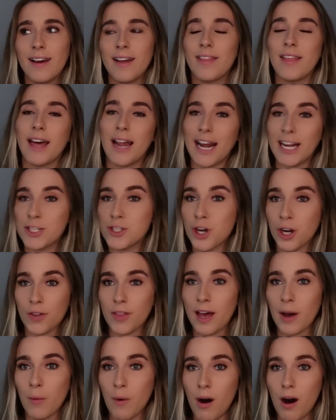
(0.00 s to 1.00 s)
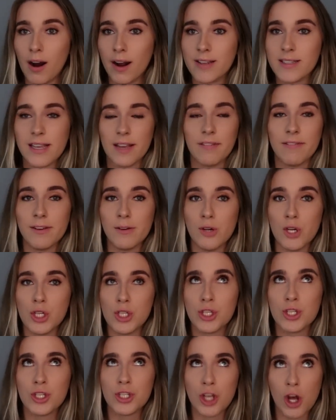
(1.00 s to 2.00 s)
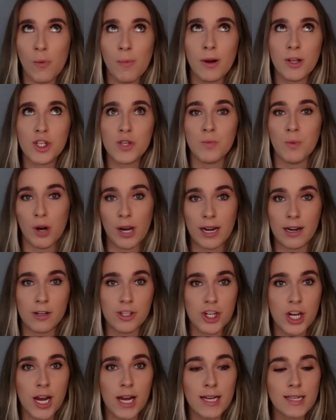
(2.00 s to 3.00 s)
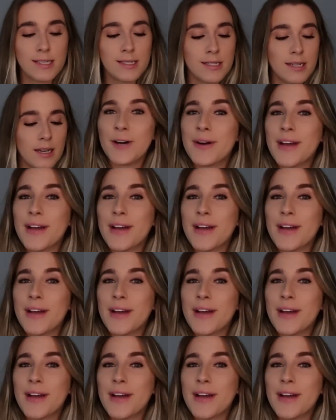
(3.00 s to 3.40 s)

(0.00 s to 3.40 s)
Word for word: that I took that walk because I feel so much more energized.